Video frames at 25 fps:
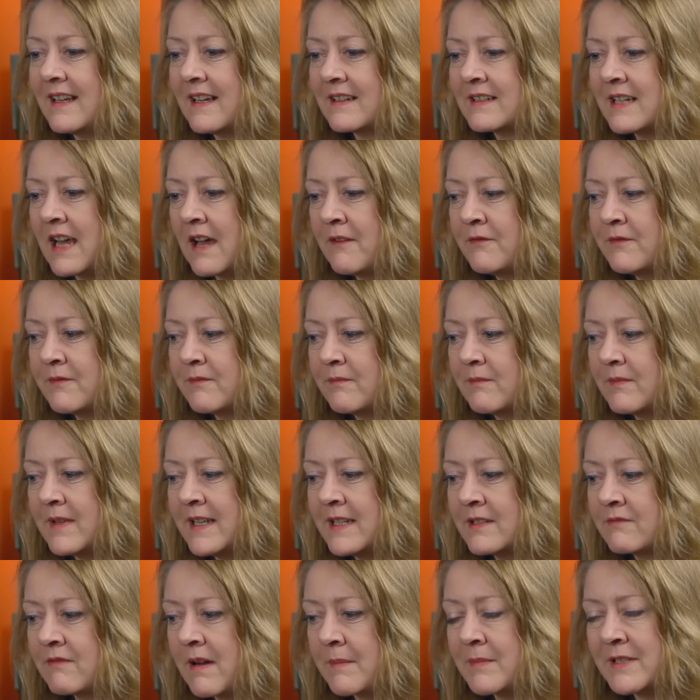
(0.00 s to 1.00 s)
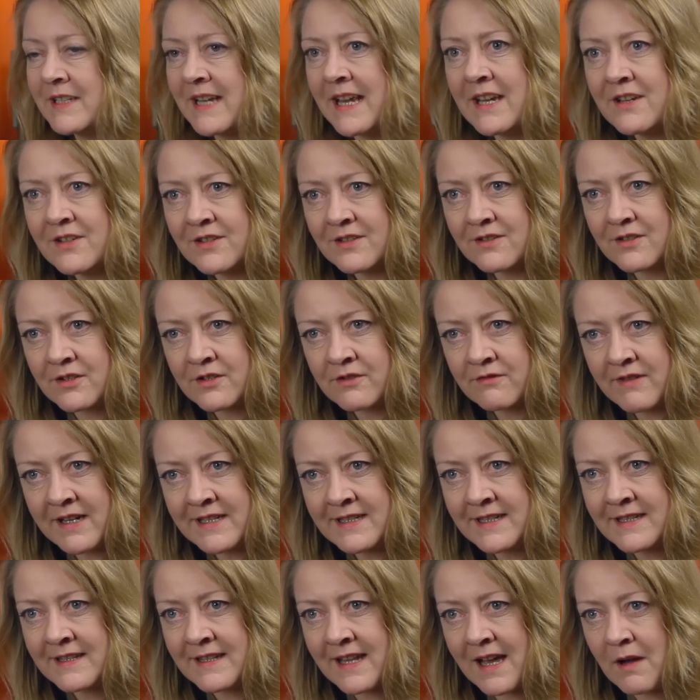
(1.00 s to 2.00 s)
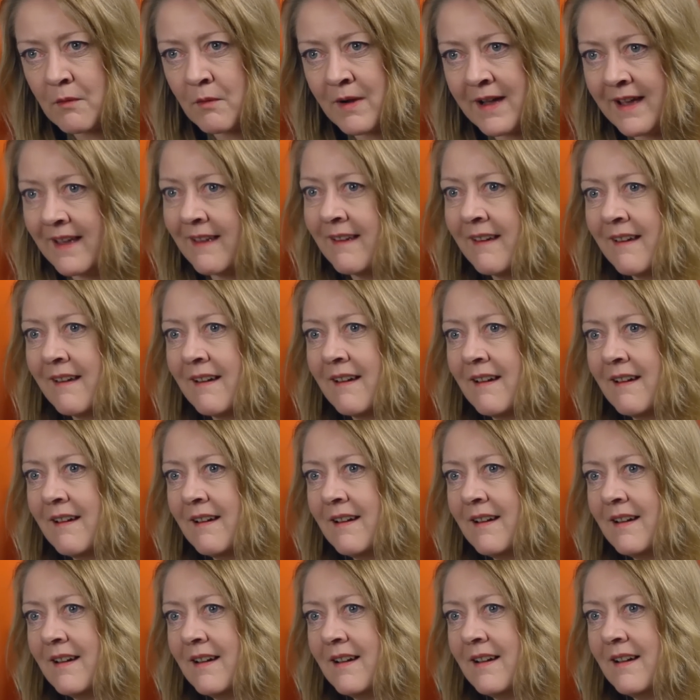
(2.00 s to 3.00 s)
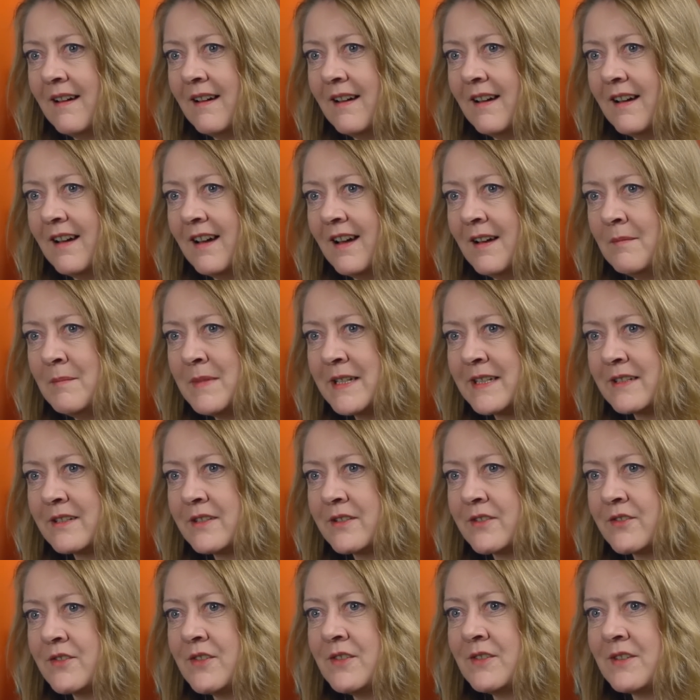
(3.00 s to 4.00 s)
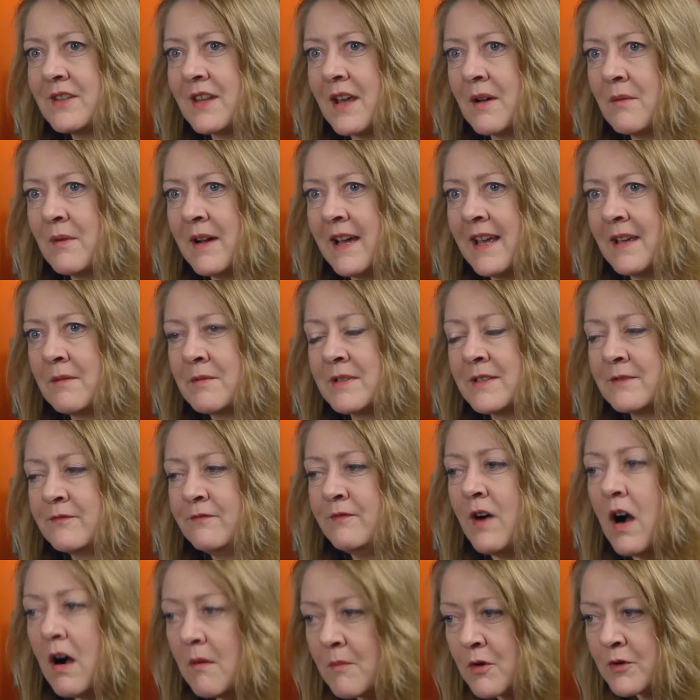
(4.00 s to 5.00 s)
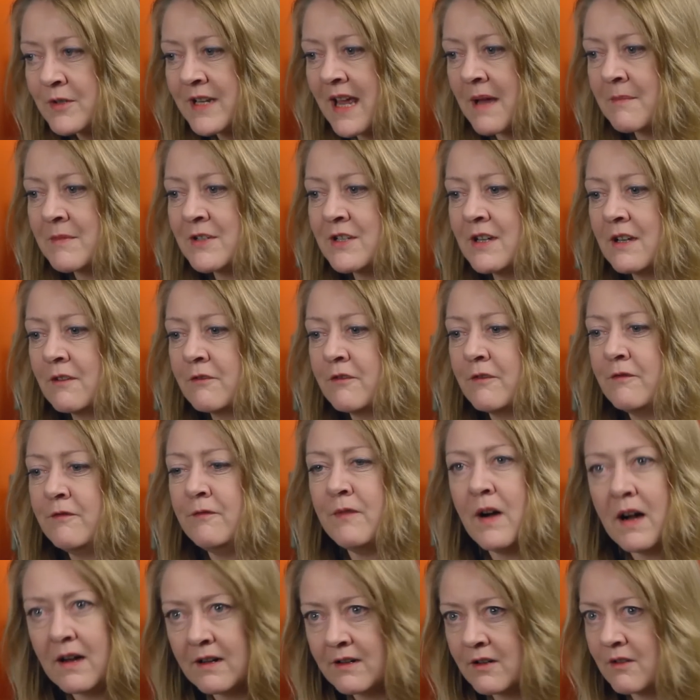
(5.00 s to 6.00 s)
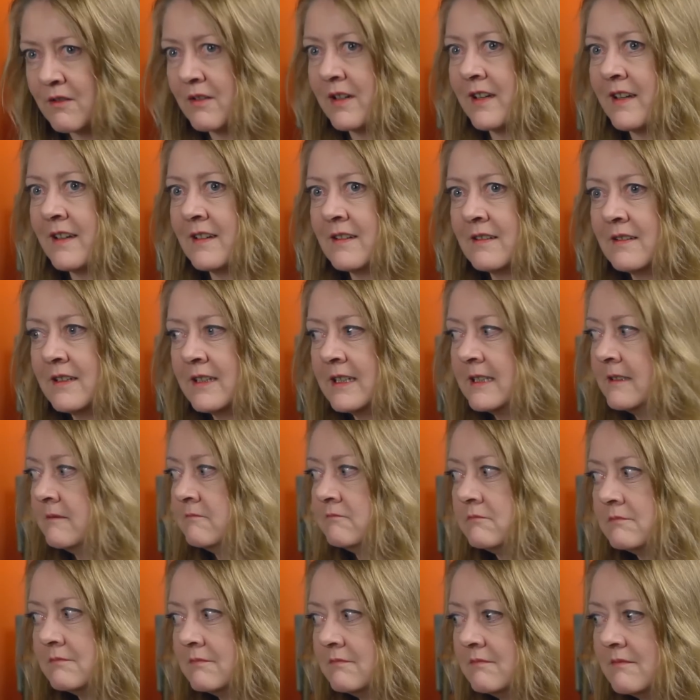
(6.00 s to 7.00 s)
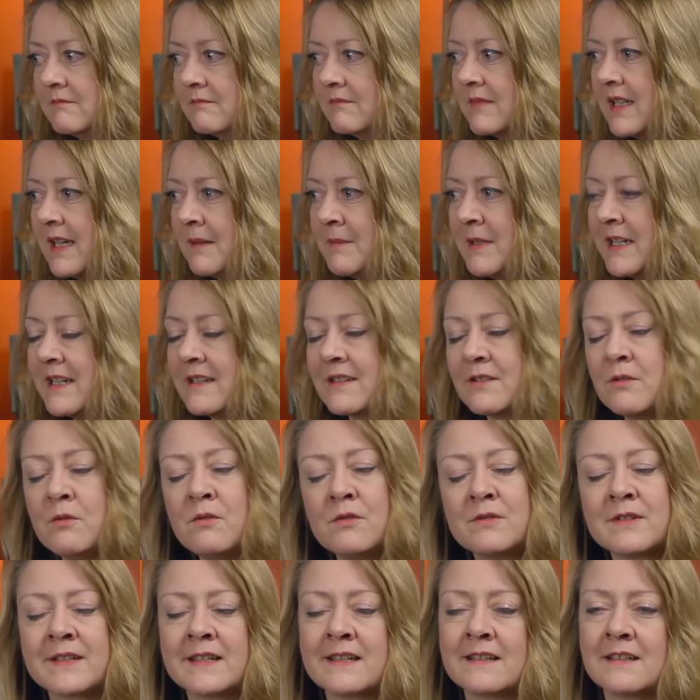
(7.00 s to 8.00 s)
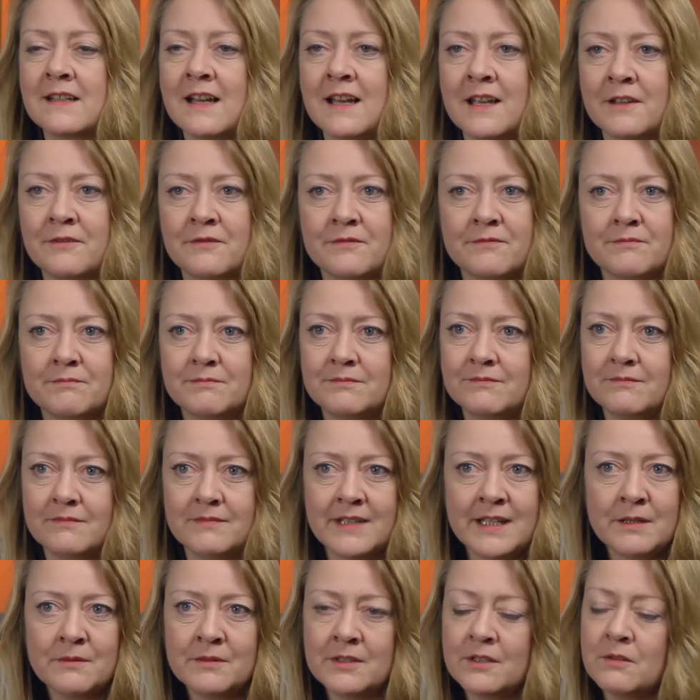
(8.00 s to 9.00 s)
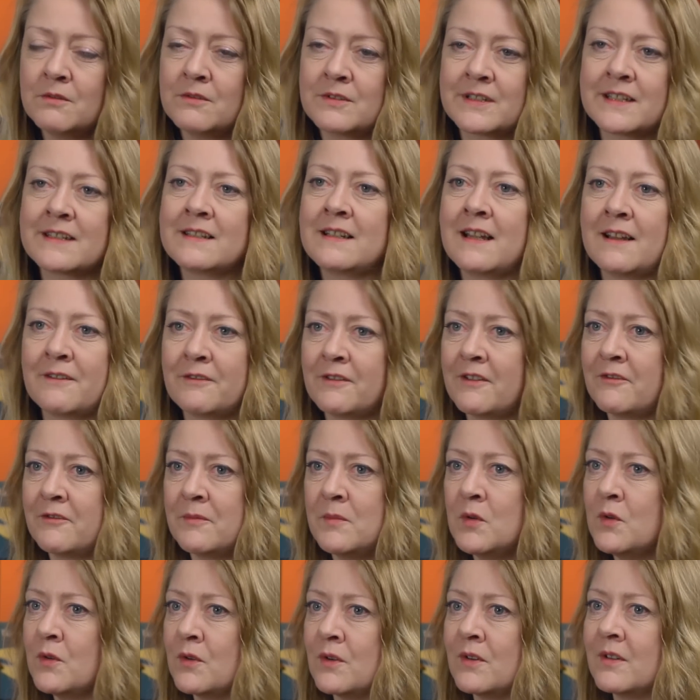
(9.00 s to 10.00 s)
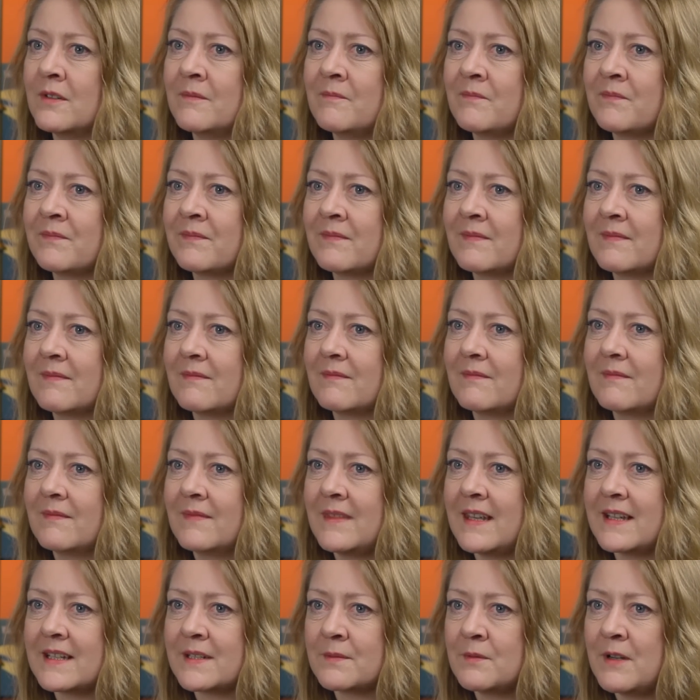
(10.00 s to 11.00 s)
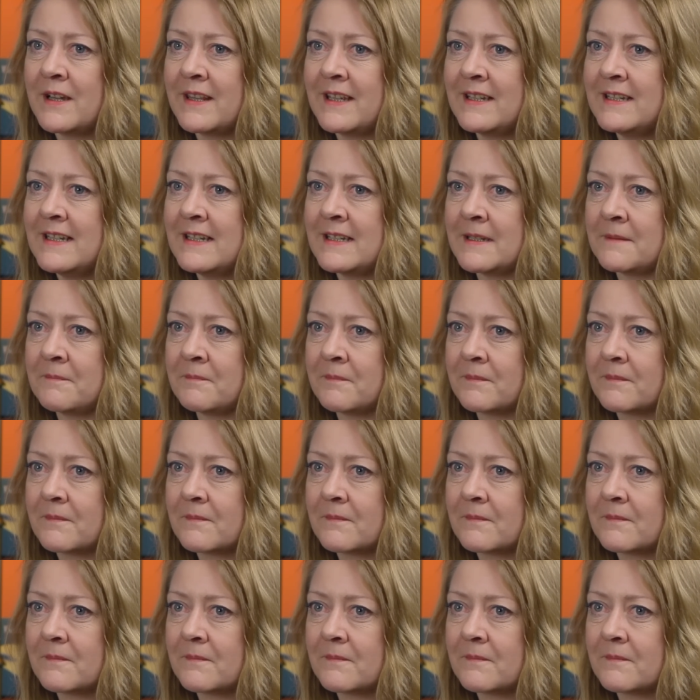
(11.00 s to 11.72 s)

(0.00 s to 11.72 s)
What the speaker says: To have his reputation shredded in that way and misconstrued in that way was far more damaging for far longer. I mean, it haunts his life. It will haunt his life forevermore. And that's why they did it.